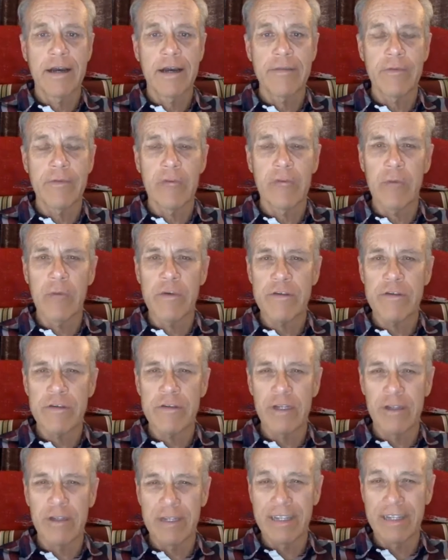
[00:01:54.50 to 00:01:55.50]
It was
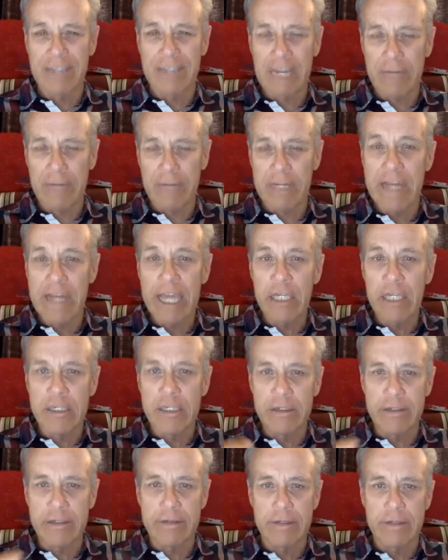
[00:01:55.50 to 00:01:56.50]
still in kind of a
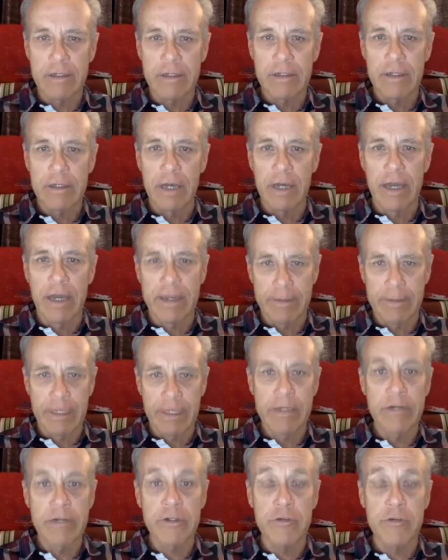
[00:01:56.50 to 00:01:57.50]
nascent
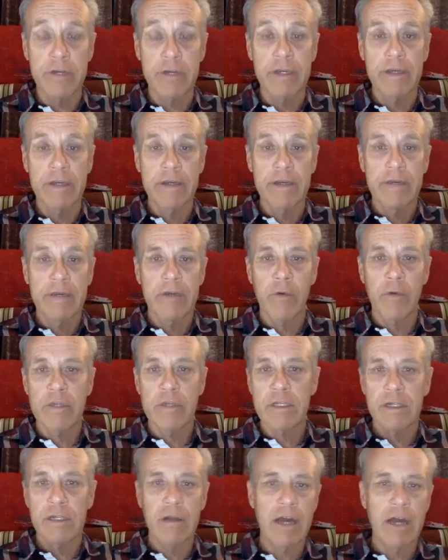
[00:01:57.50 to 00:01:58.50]
industry. There
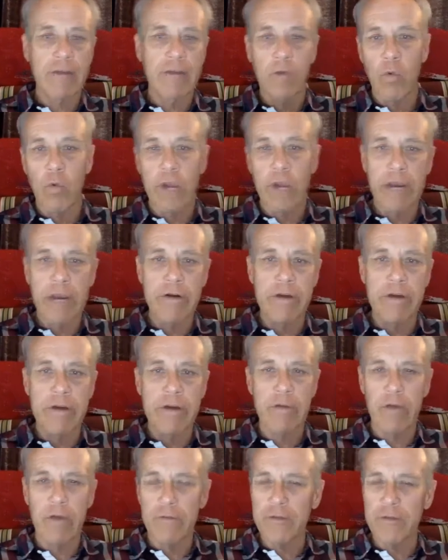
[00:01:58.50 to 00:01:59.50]
wasn't a lot of awareness.
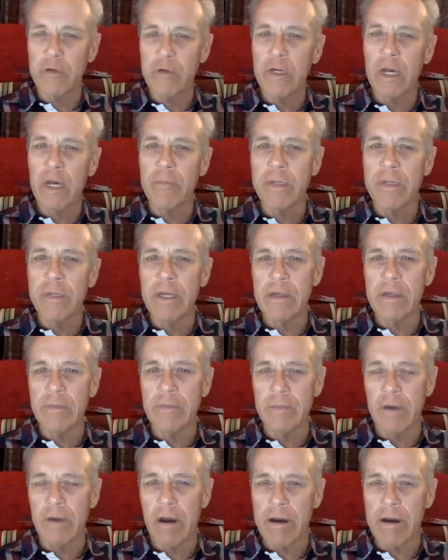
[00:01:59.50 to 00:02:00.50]
There were a few companies,
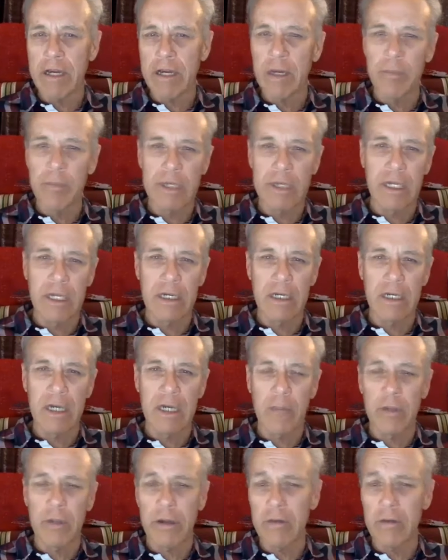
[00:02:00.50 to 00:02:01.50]
our company and a
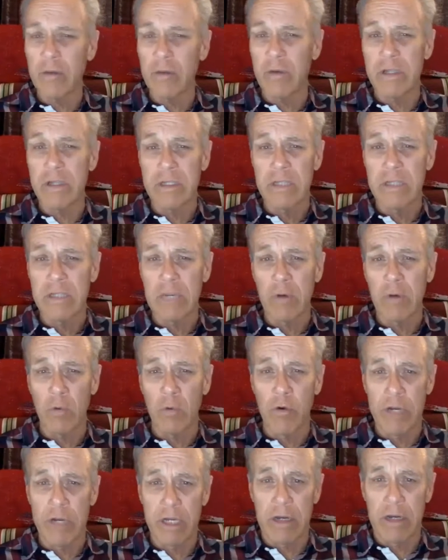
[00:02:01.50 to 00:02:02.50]
couple other ones, and they were
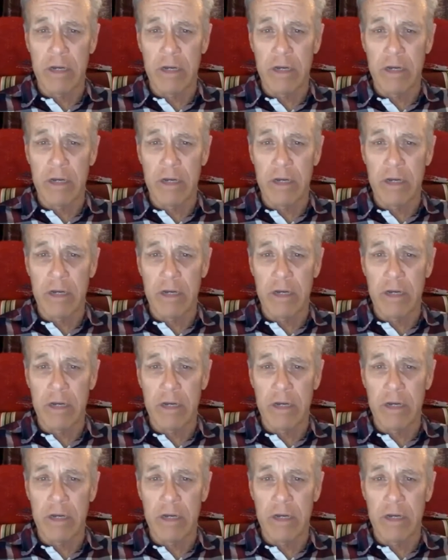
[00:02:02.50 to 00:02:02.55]
working on